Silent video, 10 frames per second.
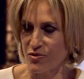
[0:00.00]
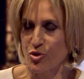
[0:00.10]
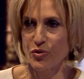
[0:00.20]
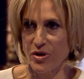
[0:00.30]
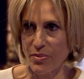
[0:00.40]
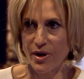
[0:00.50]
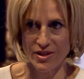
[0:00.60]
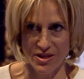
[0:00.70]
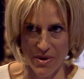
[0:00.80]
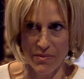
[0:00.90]
Tory
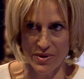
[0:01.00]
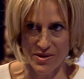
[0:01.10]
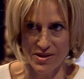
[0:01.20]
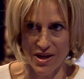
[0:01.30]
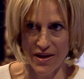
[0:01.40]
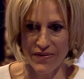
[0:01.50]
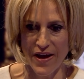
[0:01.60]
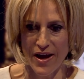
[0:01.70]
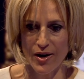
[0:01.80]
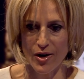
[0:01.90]
party members, and
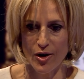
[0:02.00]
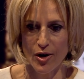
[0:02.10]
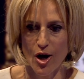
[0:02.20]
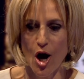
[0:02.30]
they are